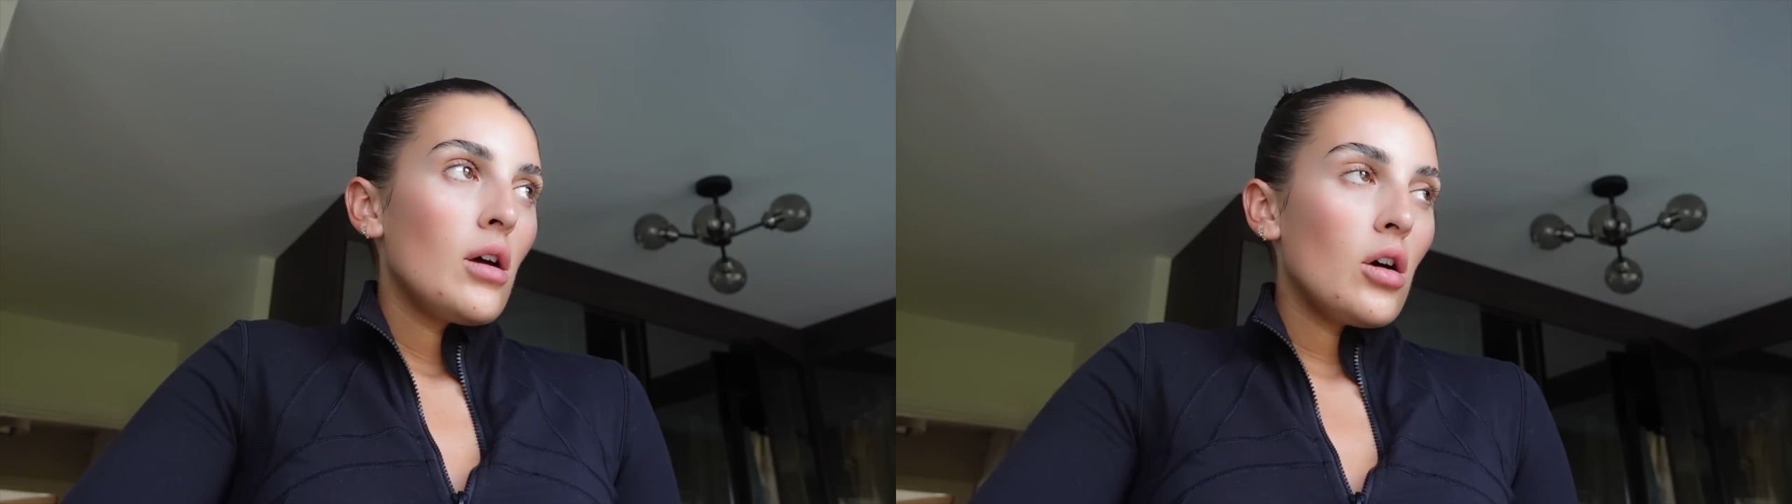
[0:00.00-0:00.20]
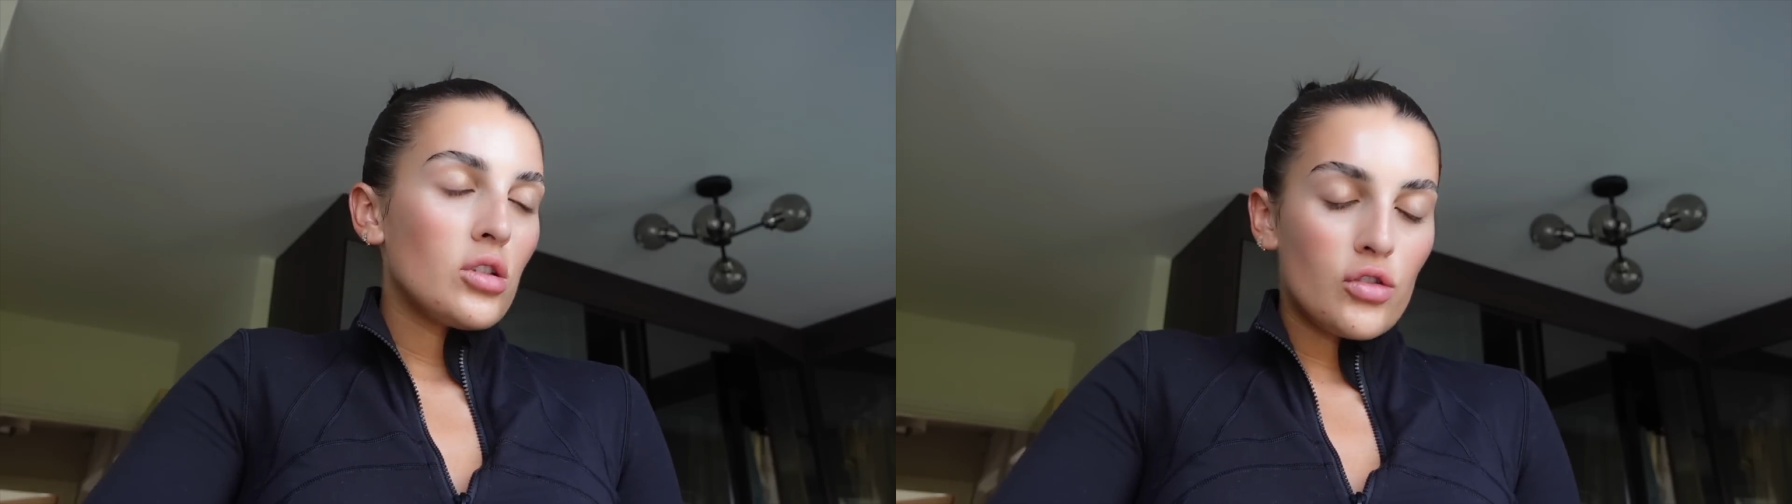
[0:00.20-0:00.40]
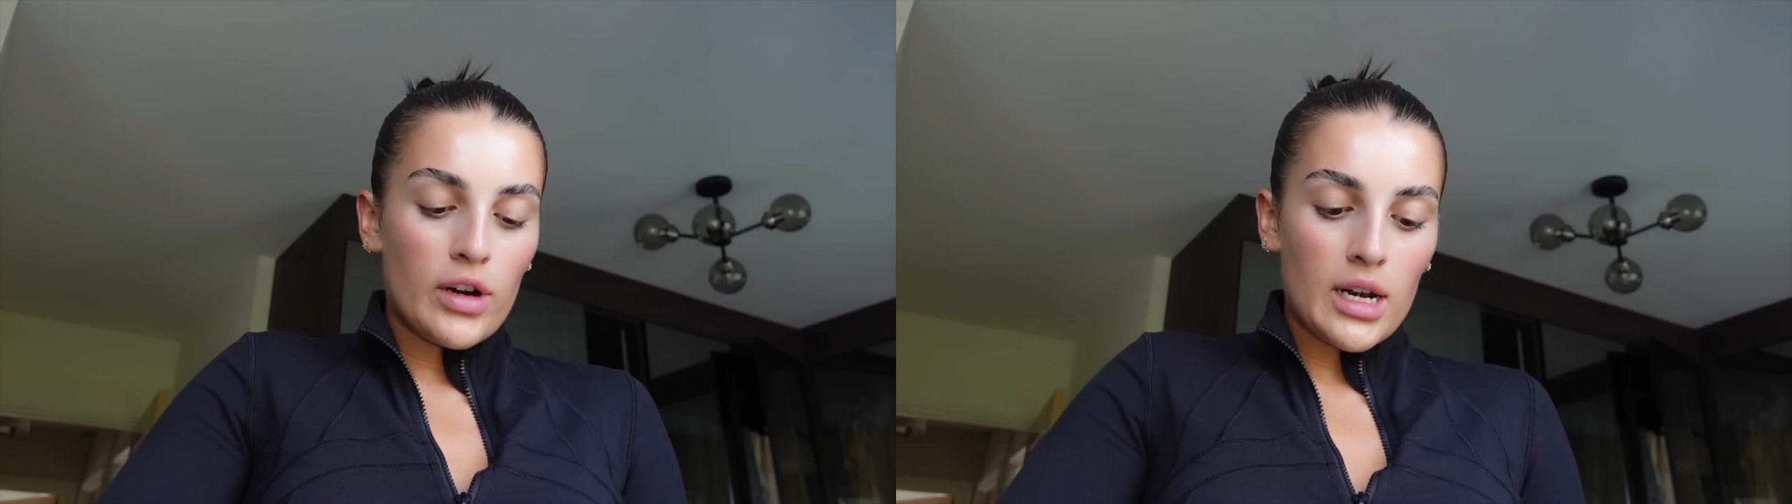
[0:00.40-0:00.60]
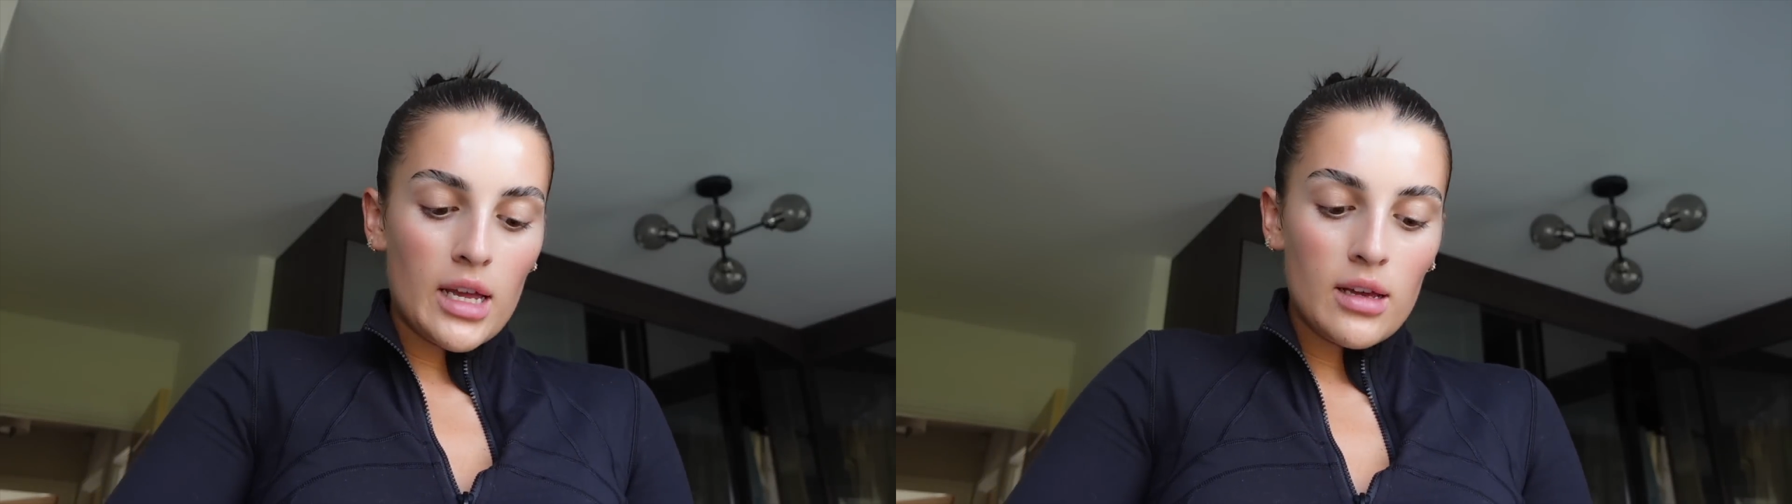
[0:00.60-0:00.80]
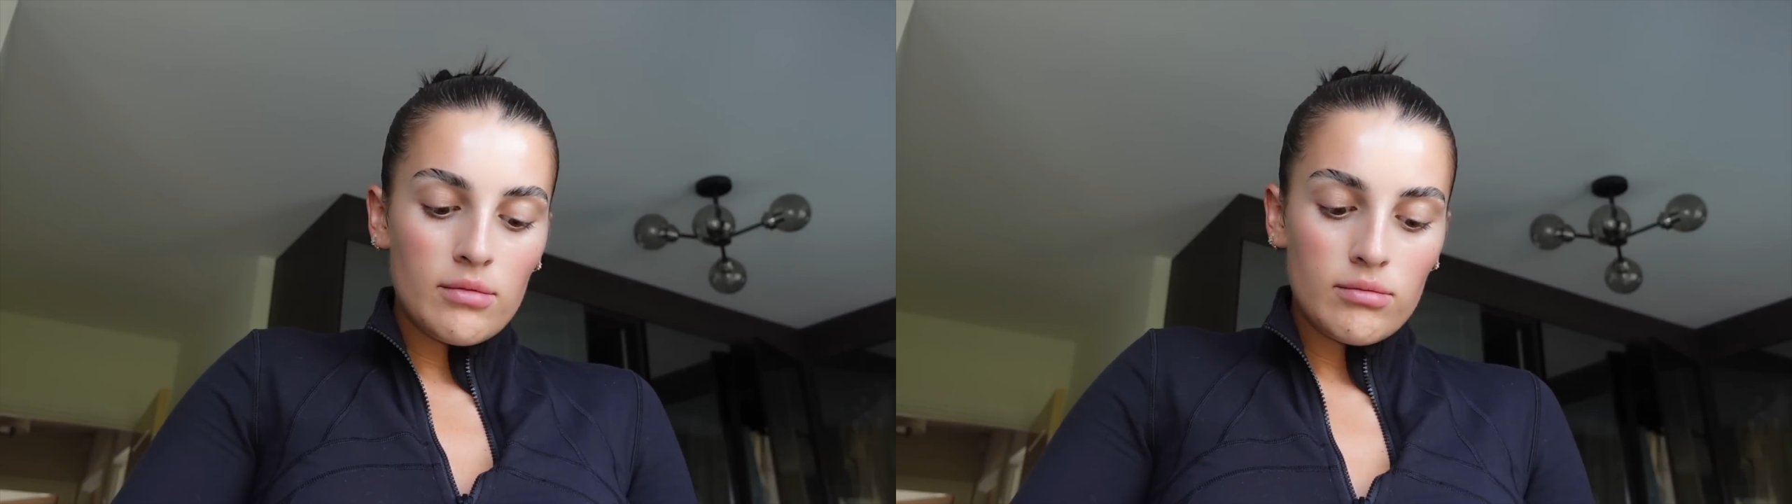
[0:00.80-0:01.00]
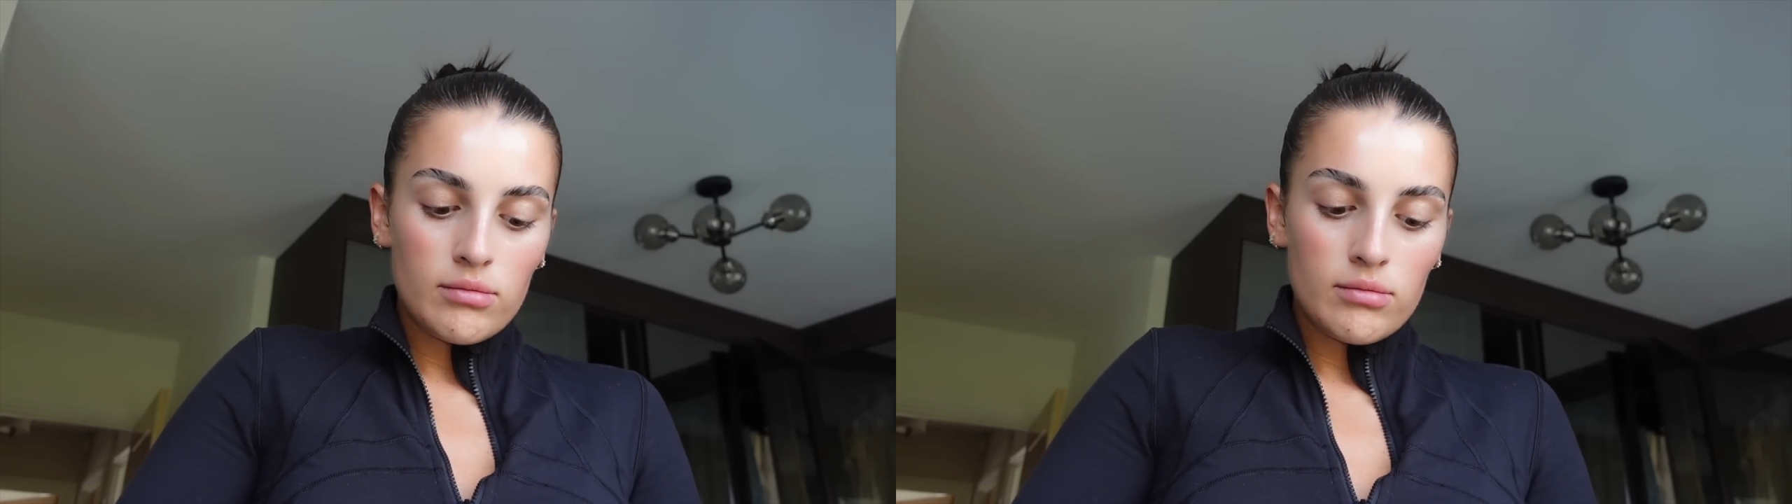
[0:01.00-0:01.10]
Australia.